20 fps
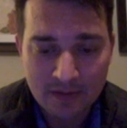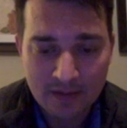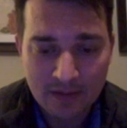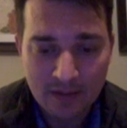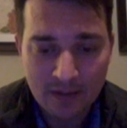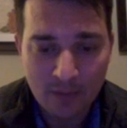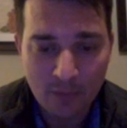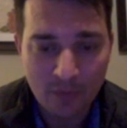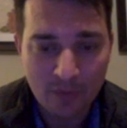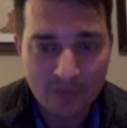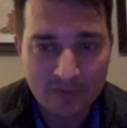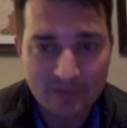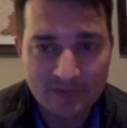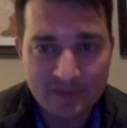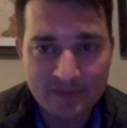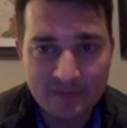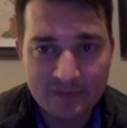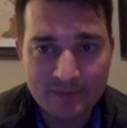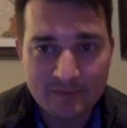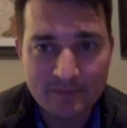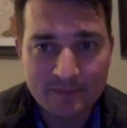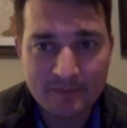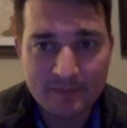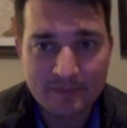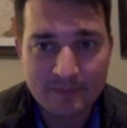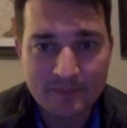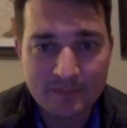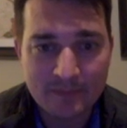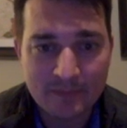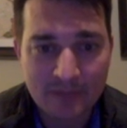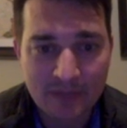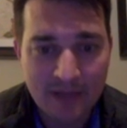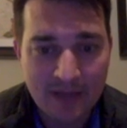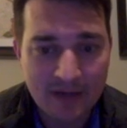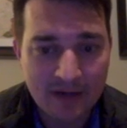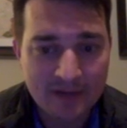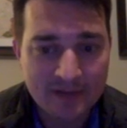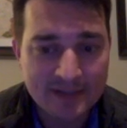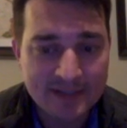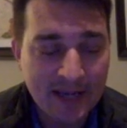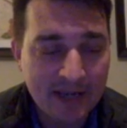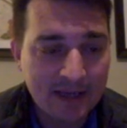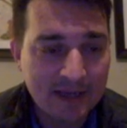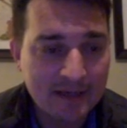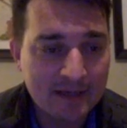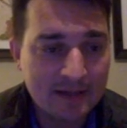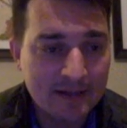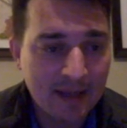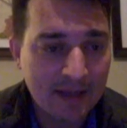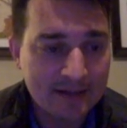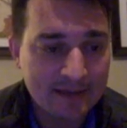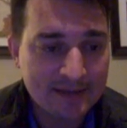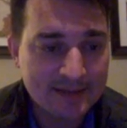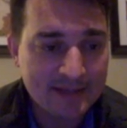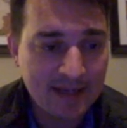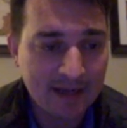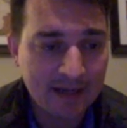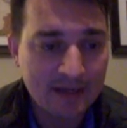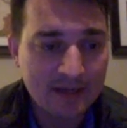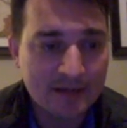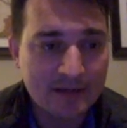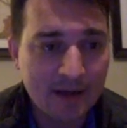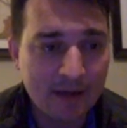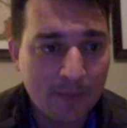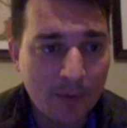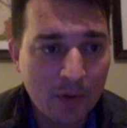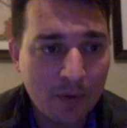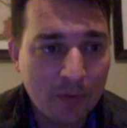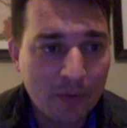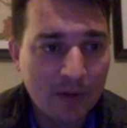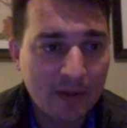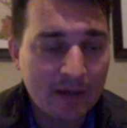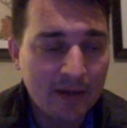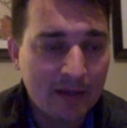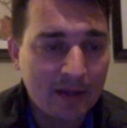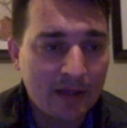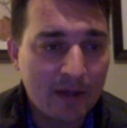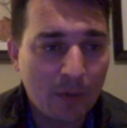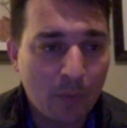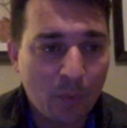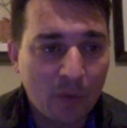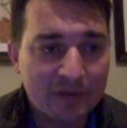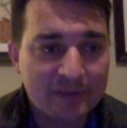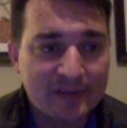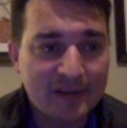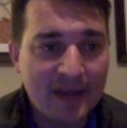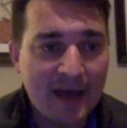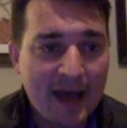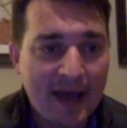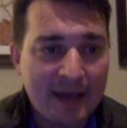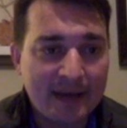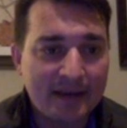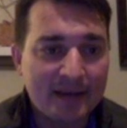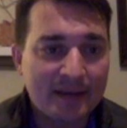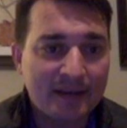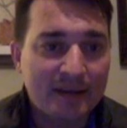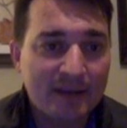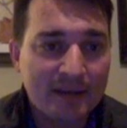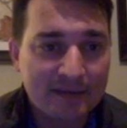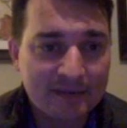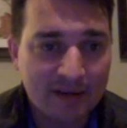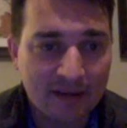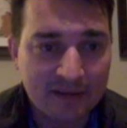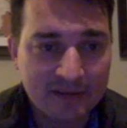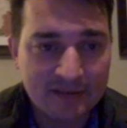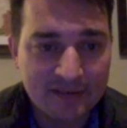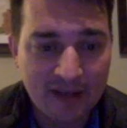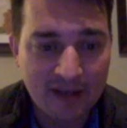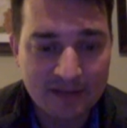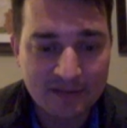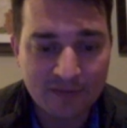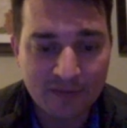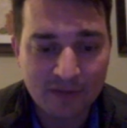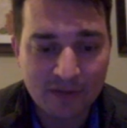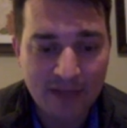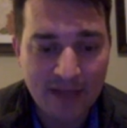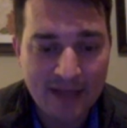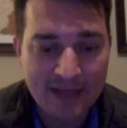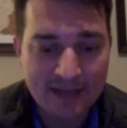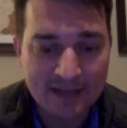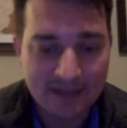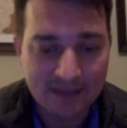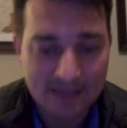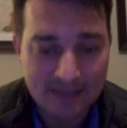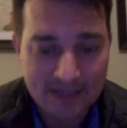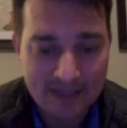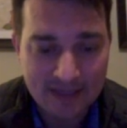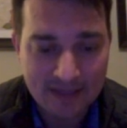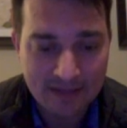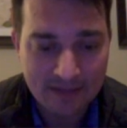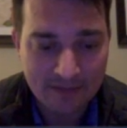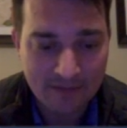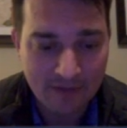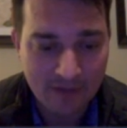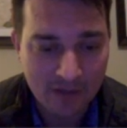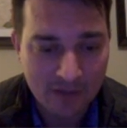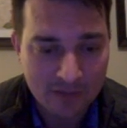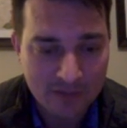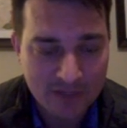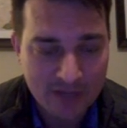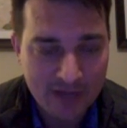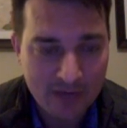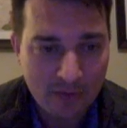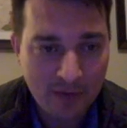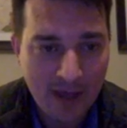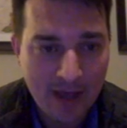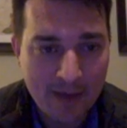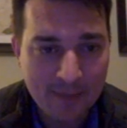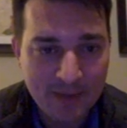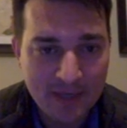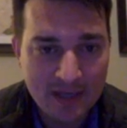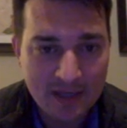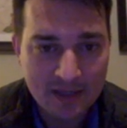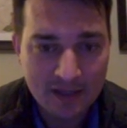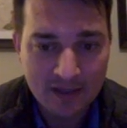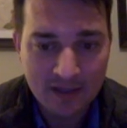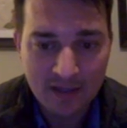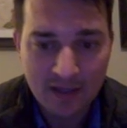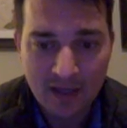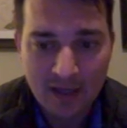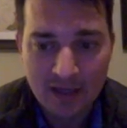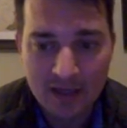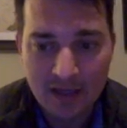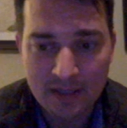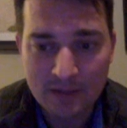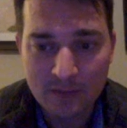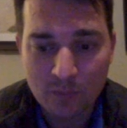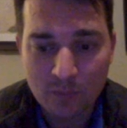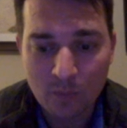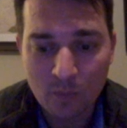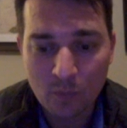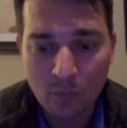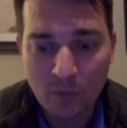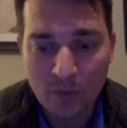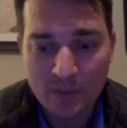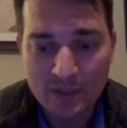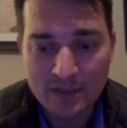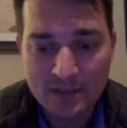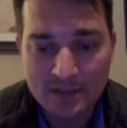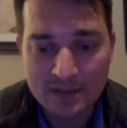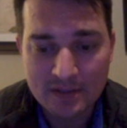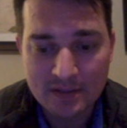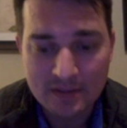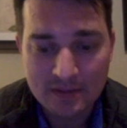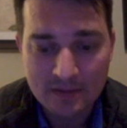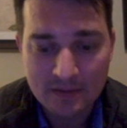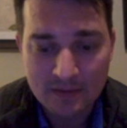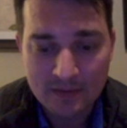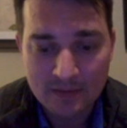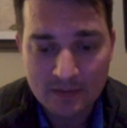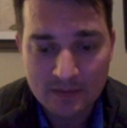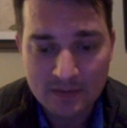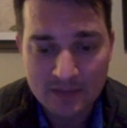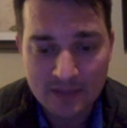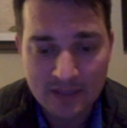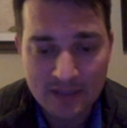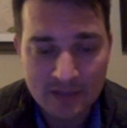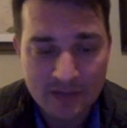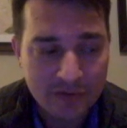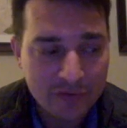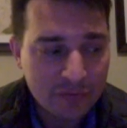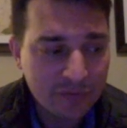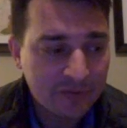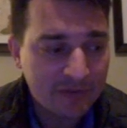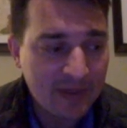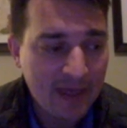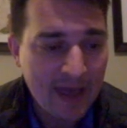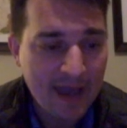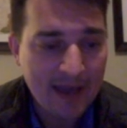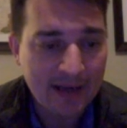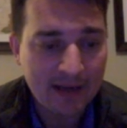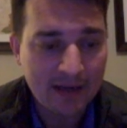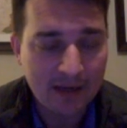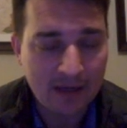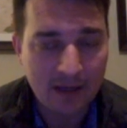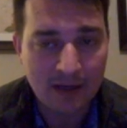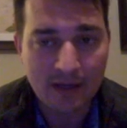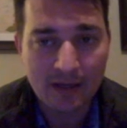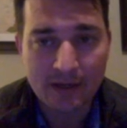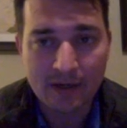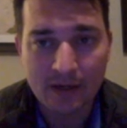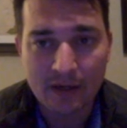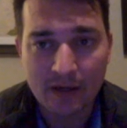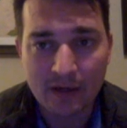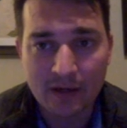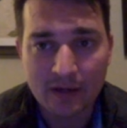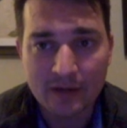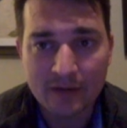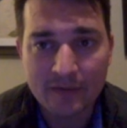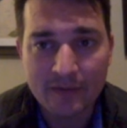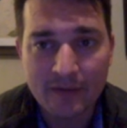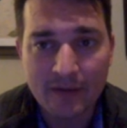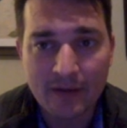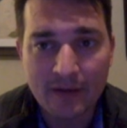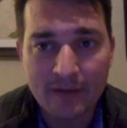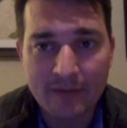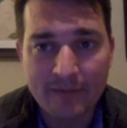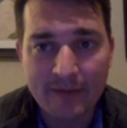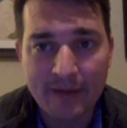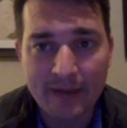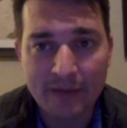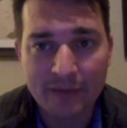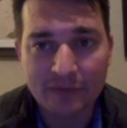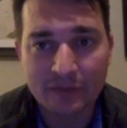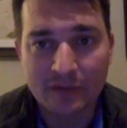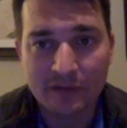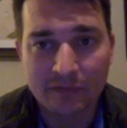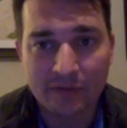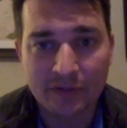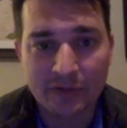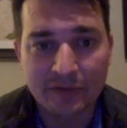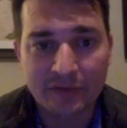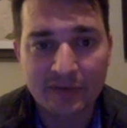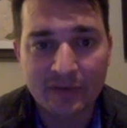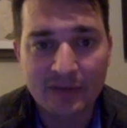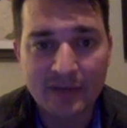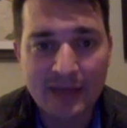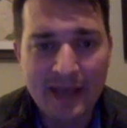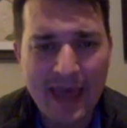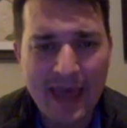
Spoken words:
it was like the second demo. It was not successful at deleting the volume shadow copy, and we did use that on our file servers. It